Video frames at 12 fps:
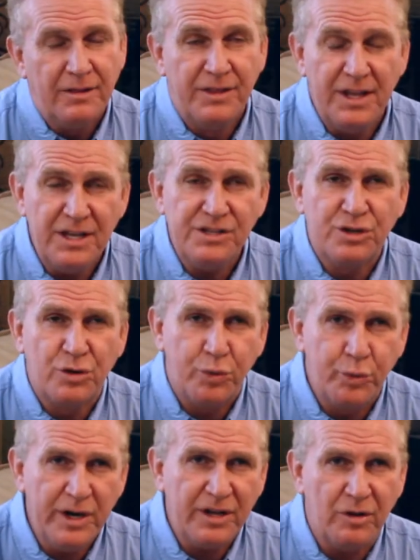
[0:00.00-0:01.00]
These
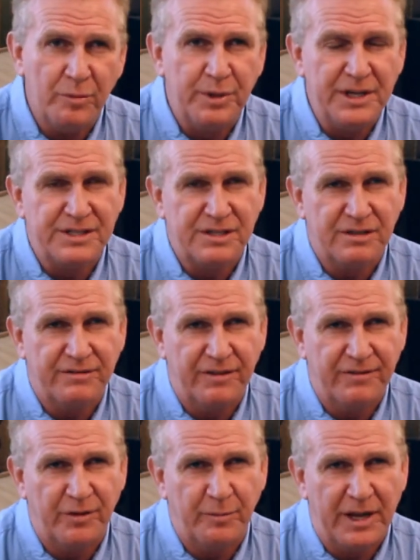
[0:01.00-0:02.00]
critical pieces of
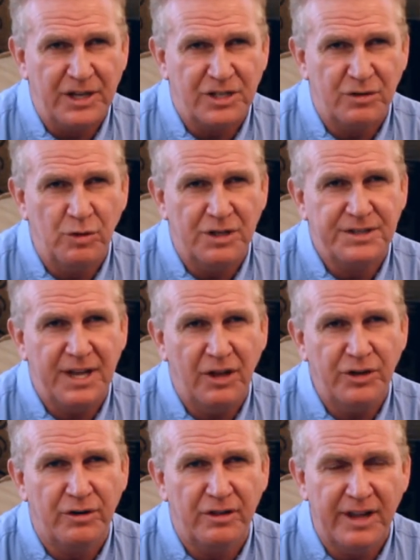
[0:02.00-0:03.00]
information will
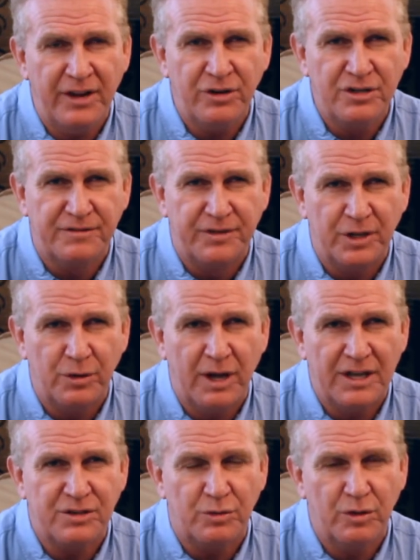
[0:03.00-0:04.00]
tell your lender's view
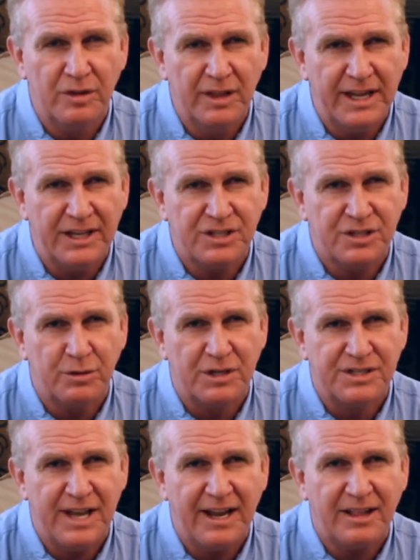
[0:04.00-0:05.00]
as it relates to
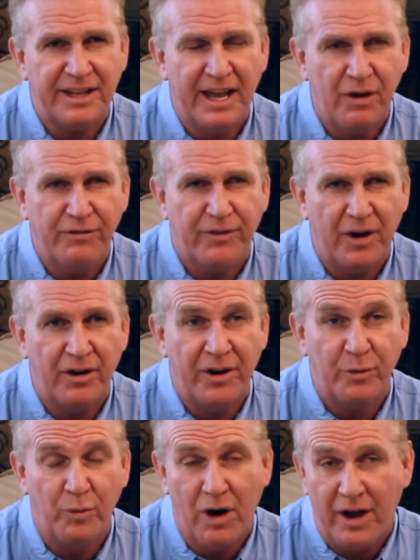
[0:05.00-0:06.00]
exactly how far
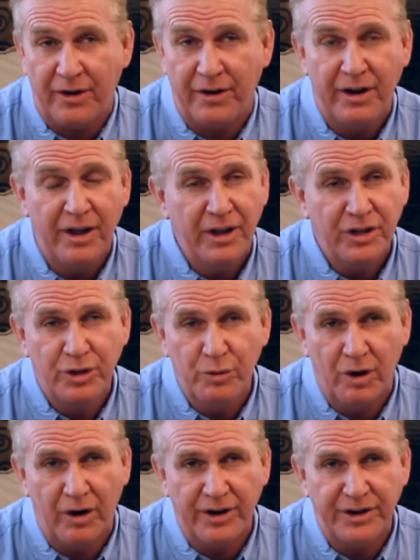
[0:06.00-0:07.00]
underwater
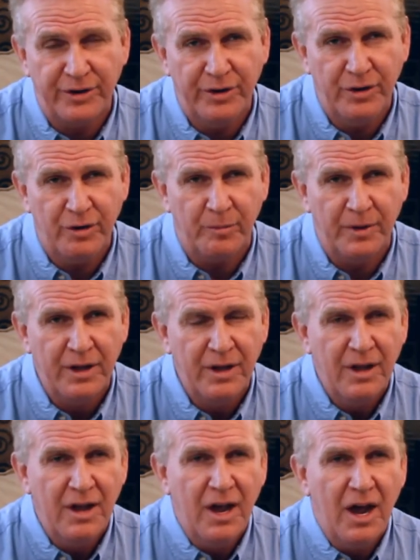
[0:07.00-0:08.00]
you are in your home.
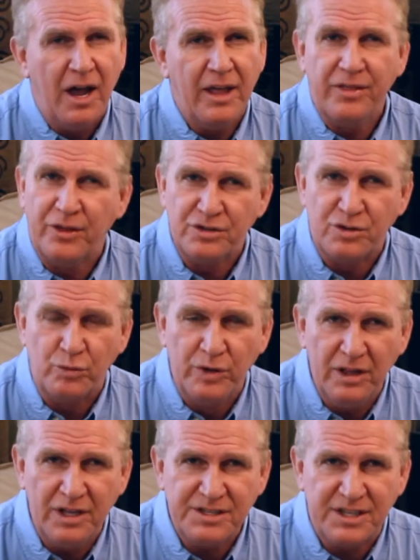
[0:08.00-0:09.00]
There's a
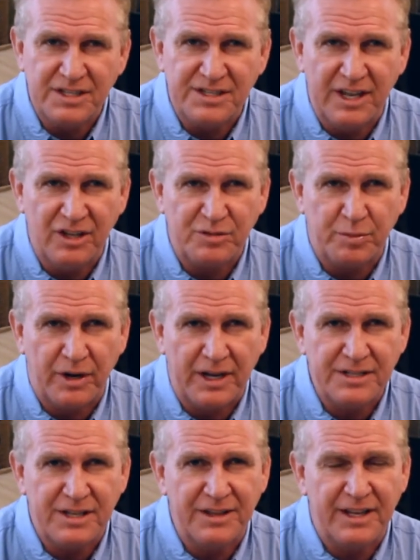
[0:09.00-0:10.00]
realistic sales
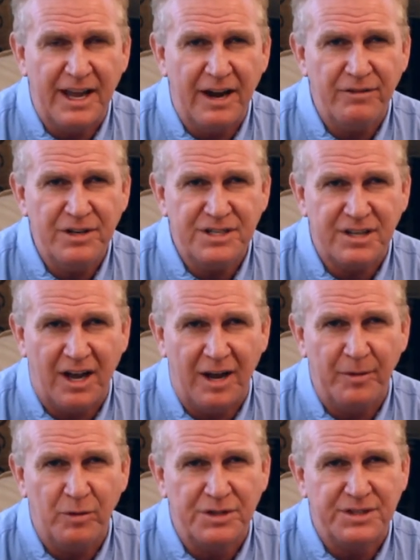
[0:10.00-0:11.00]
price and the average
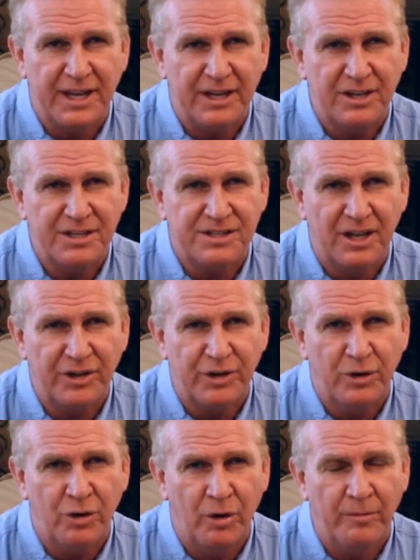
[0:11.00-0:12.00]
time it will take you to sell
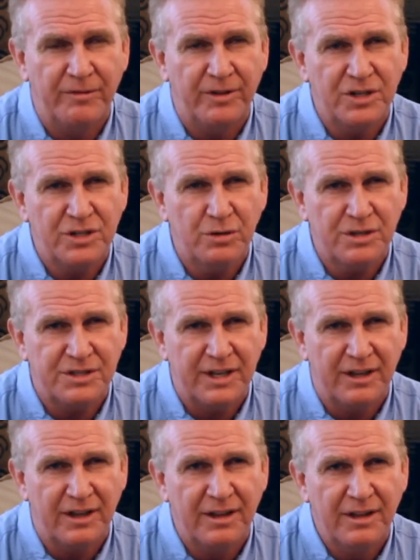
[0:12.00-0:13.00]
your home via short
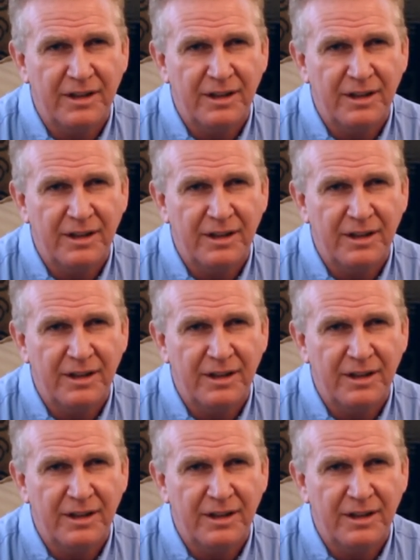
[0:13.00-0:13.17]
sale.